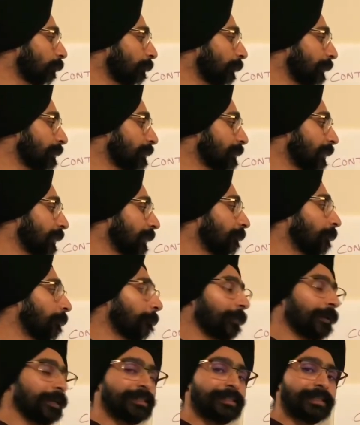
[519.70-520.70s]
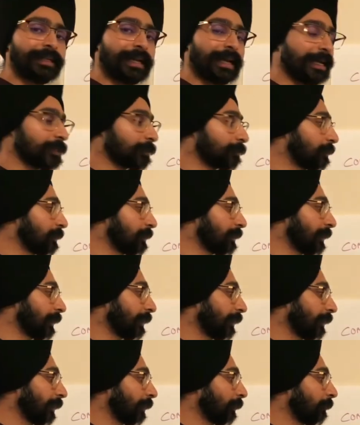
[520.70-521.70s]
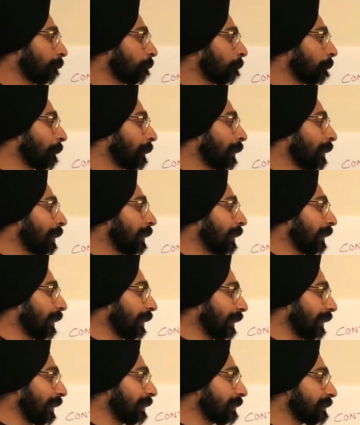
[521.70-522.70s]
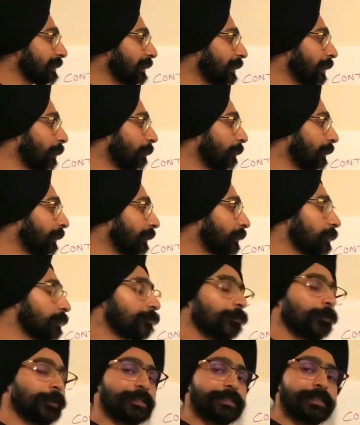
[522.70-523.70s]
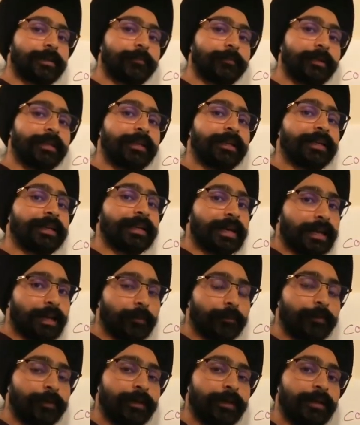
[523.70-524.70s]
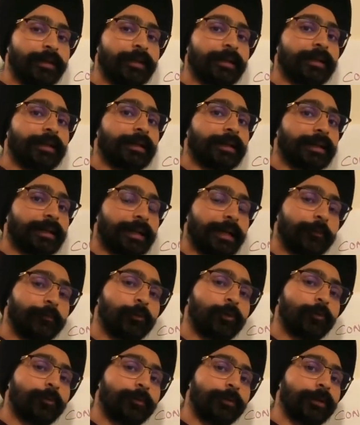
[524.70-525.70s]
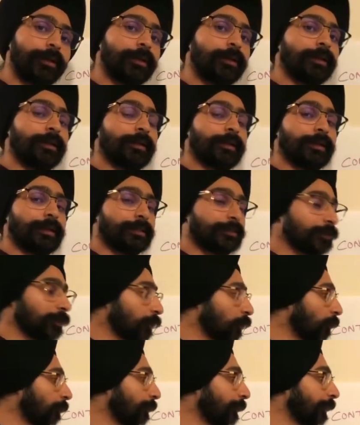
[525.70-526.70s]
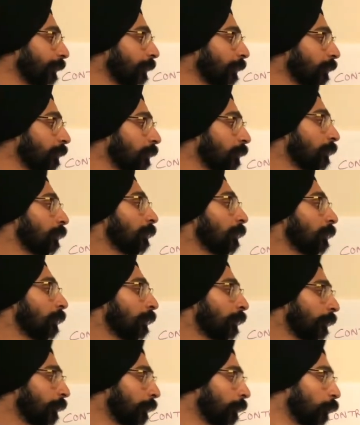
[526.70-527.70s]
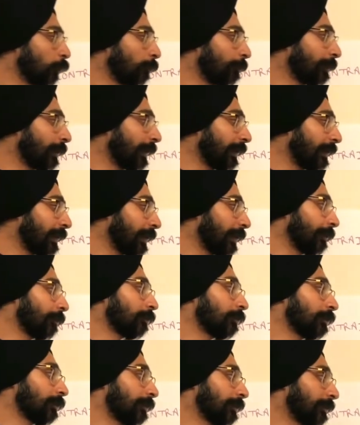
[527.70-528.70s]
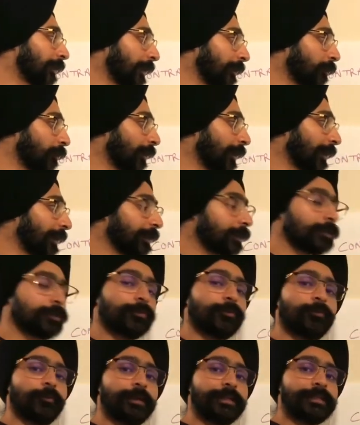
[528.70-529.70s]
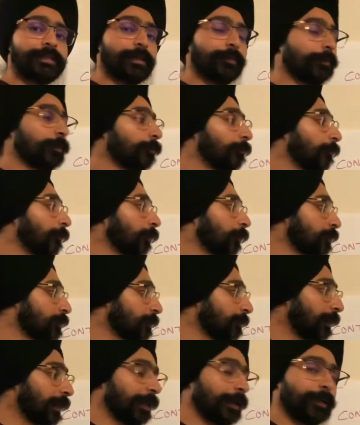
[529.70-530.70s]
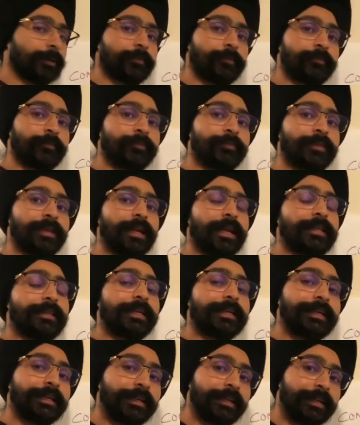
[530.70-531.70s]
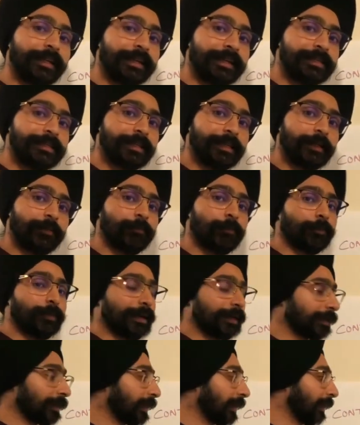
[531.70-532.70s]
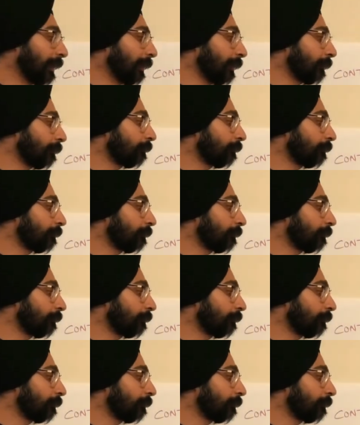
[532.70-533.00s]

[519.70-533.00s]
is if a patient has been taking ACE inhibitors, for example, enalapril, captopril, lisinopril, loop diuretics, for example, furosemide, ethacrenic acid, bumetanide,